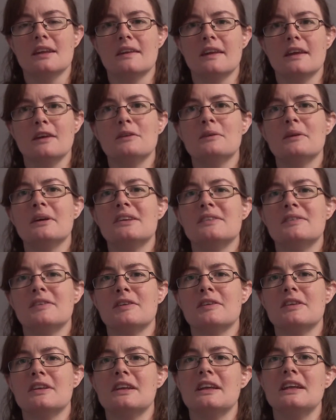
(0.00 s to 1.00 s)
they always
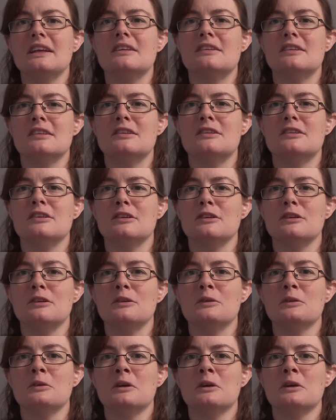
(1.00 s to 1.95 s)
feel the need to do